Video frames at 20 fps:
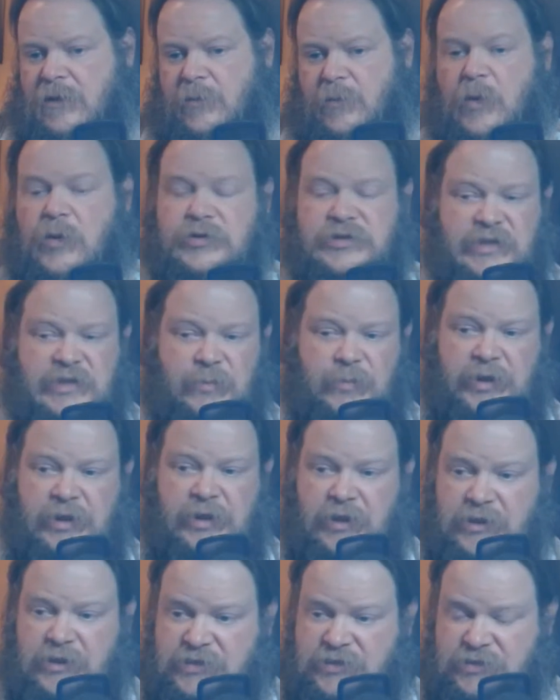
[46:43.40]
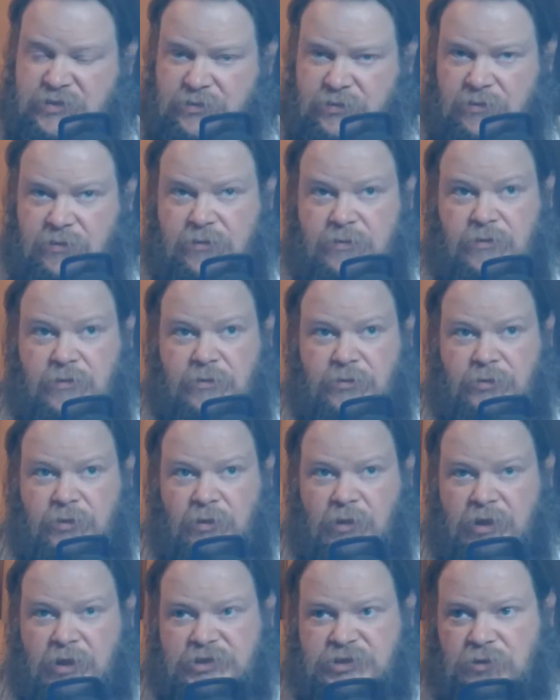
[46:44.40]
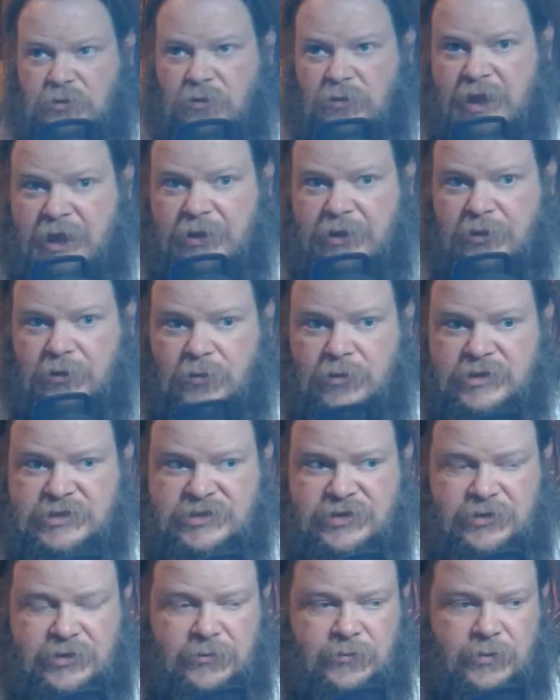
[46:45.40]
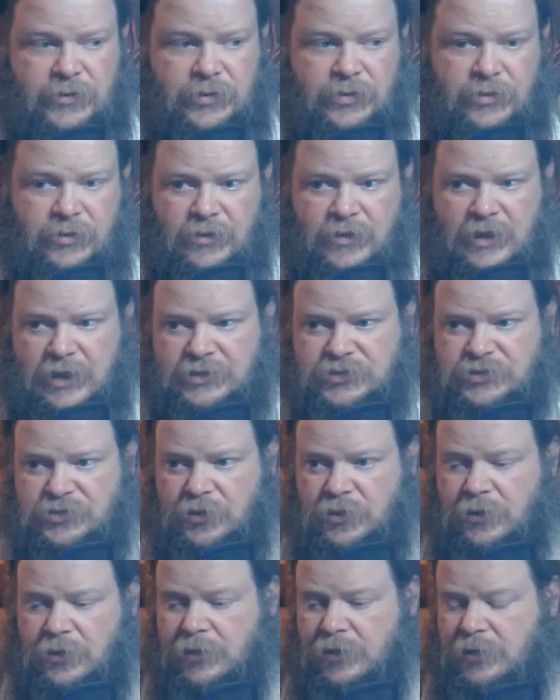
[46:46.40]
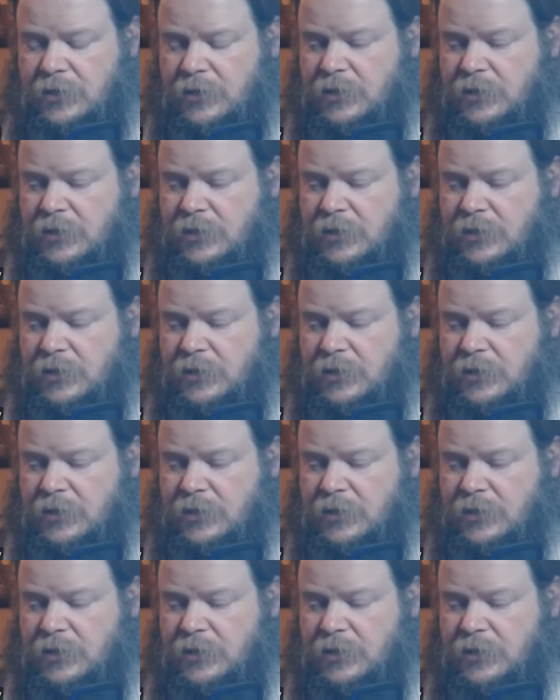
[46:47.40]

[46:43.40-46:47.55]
Mostly because the logical categories to do with nature